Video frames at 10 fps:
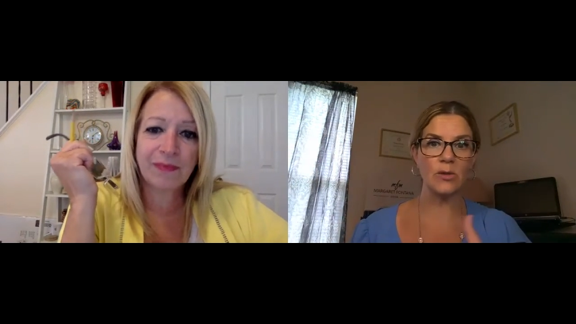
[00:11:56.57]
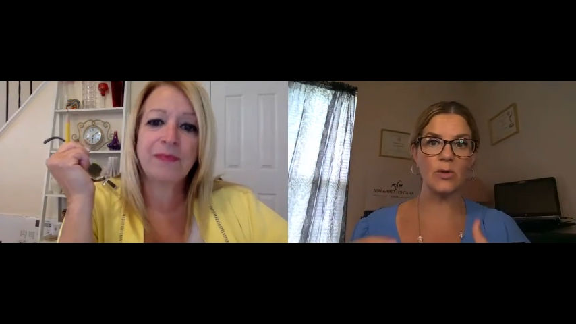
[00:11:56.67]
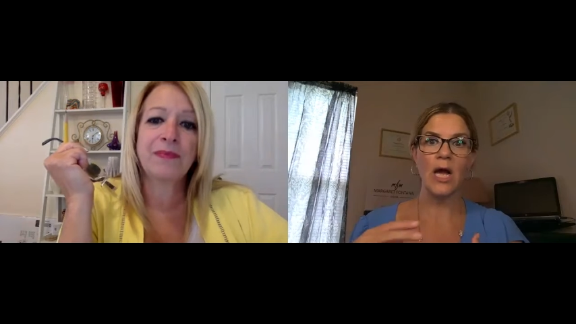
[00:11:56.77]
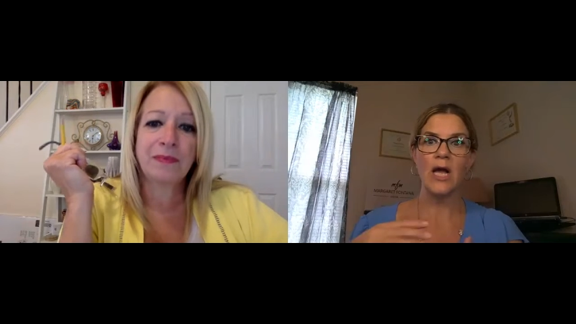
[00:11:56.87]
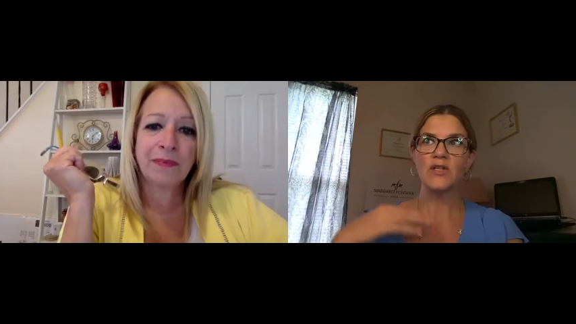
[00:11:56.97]

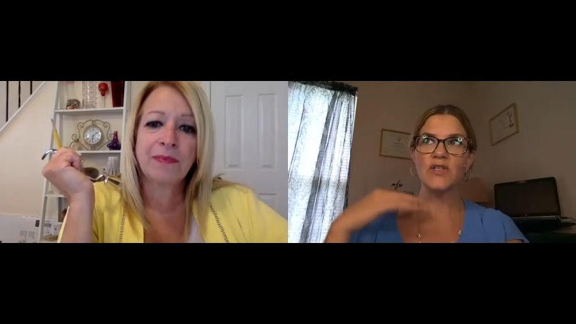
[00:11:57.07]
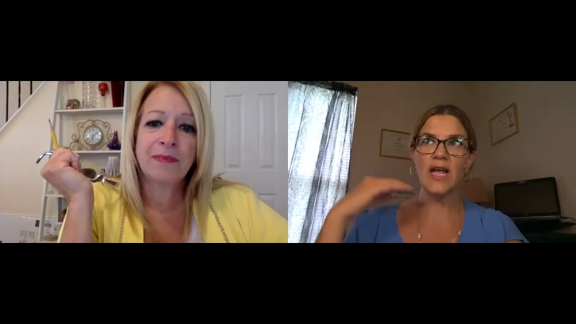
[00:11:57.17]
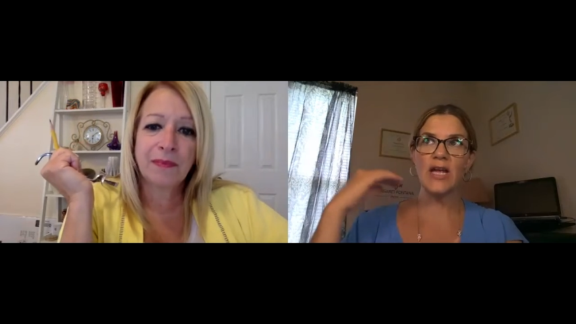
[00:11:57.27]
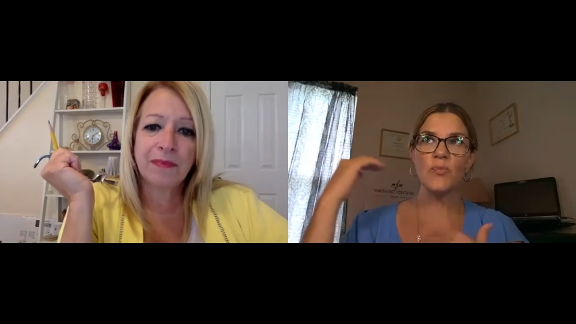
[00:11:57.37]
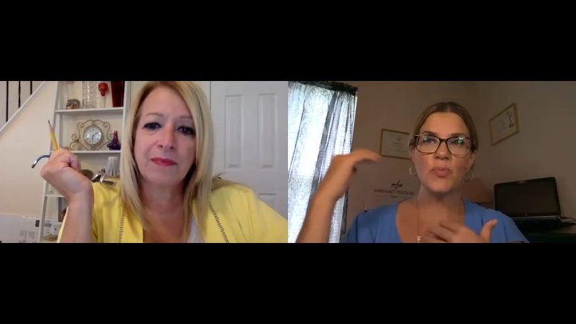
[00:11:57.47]
Speaker 1: So
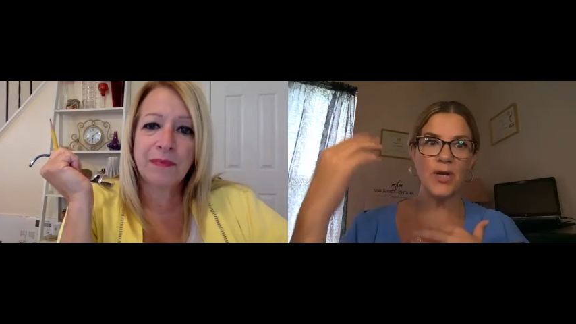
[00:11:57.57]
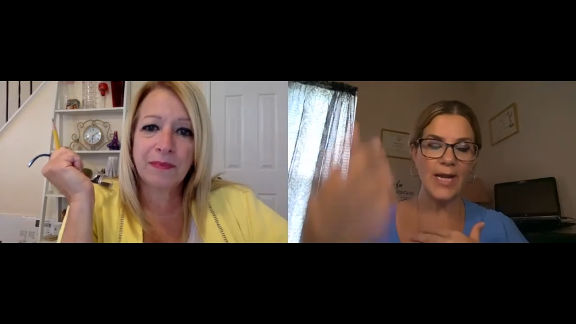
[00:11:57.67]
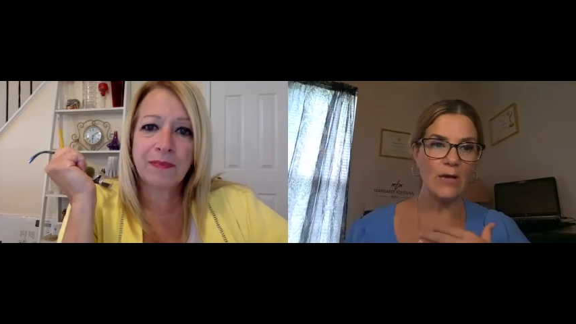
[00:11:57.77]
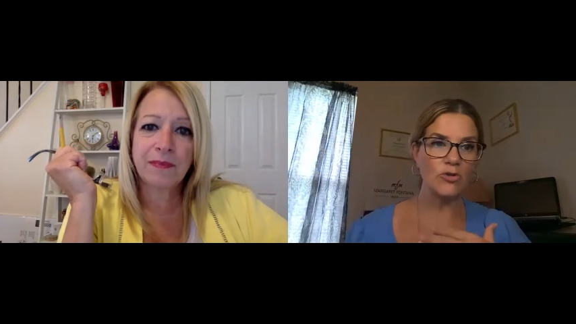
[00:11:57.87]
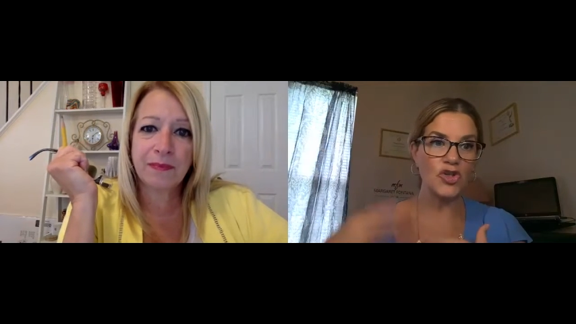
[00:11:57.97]
say you're
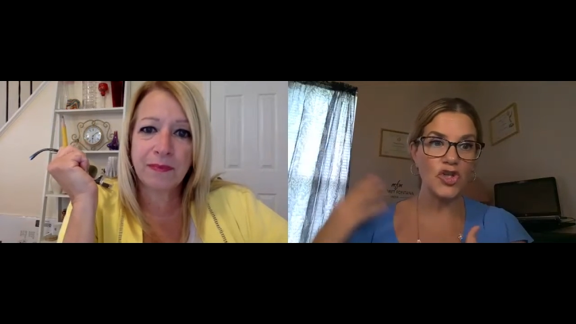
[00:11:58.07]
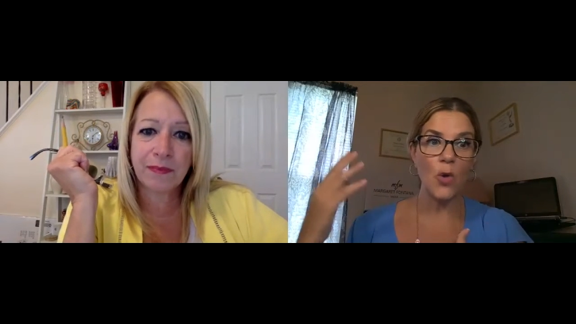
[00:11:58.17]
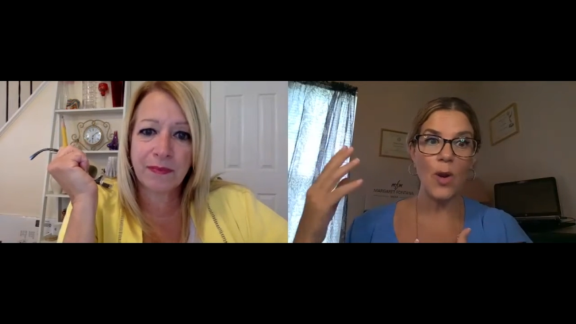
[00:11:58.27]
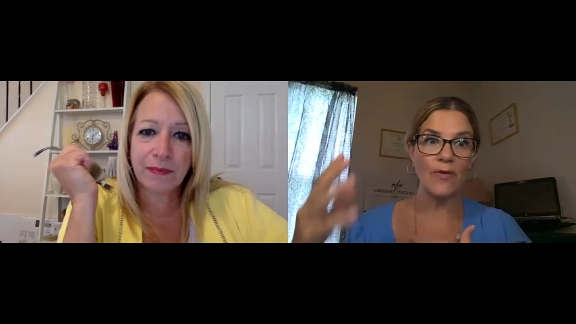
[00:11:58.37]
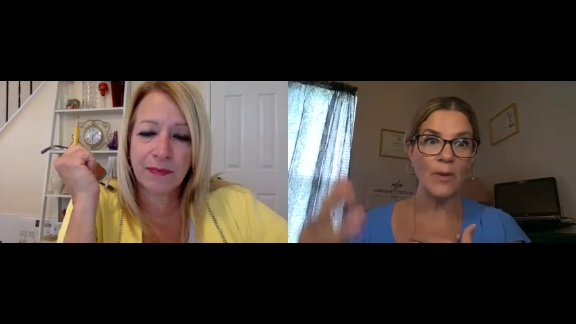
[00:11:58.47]
putting out a
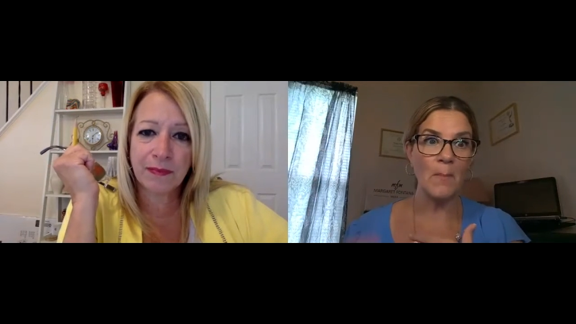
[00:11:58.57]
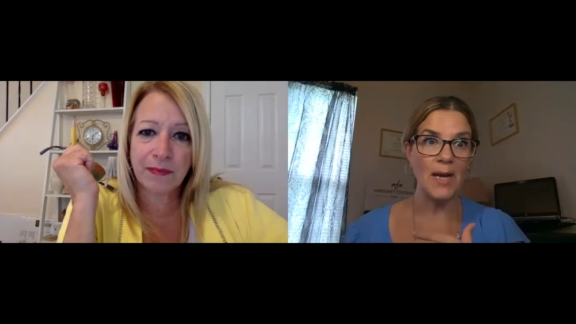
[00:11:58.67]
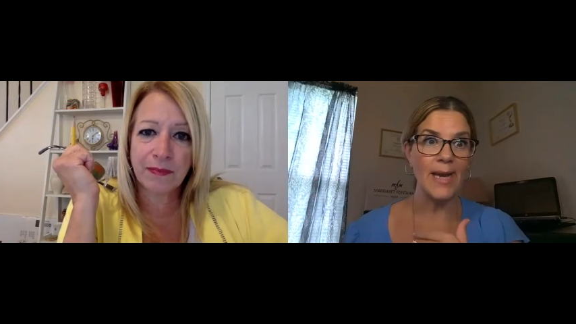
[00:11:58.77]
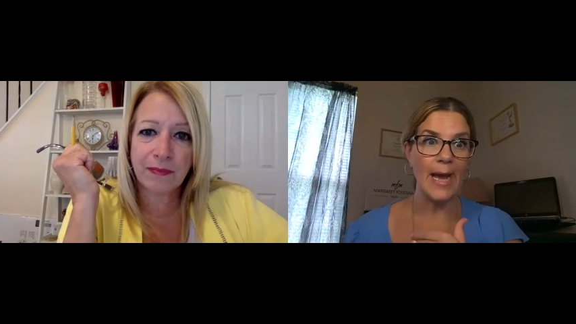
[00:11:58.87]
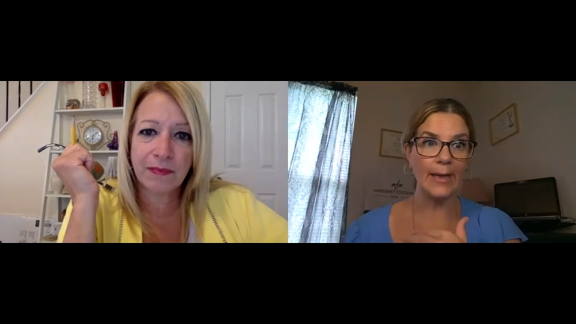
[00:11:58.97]
show every
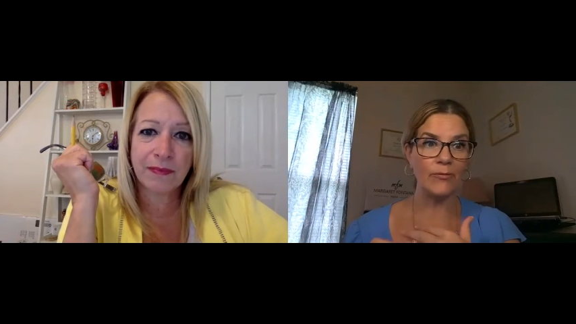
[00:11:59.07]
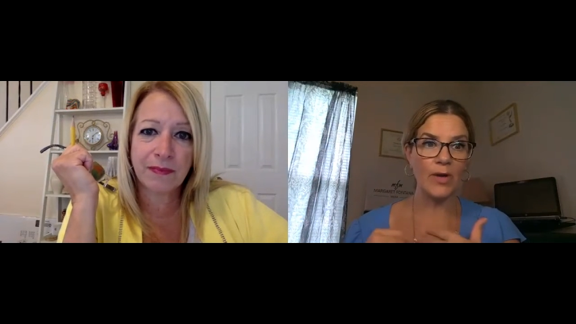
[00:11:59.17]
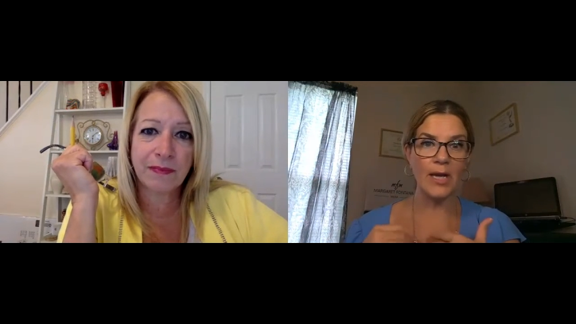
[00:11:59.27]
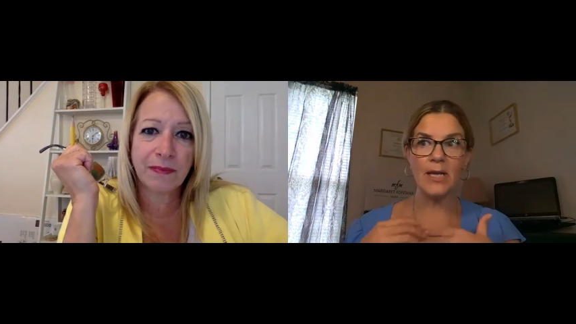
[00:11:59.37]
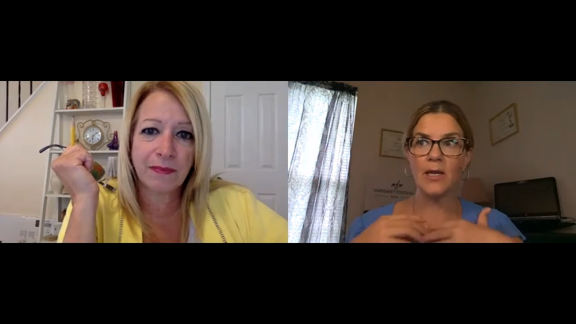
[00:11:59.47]
Monday,
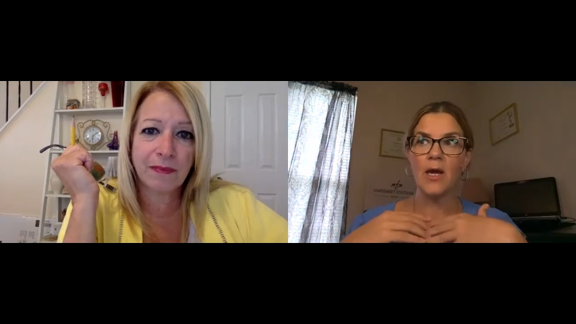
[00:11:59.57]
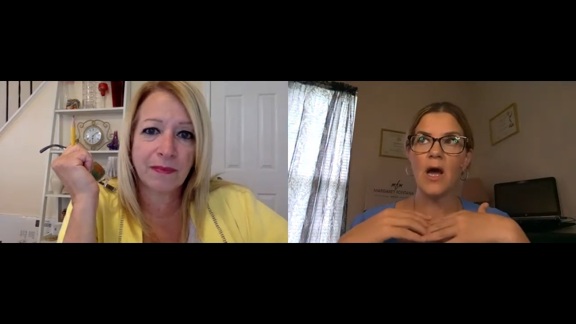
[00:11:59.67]
right?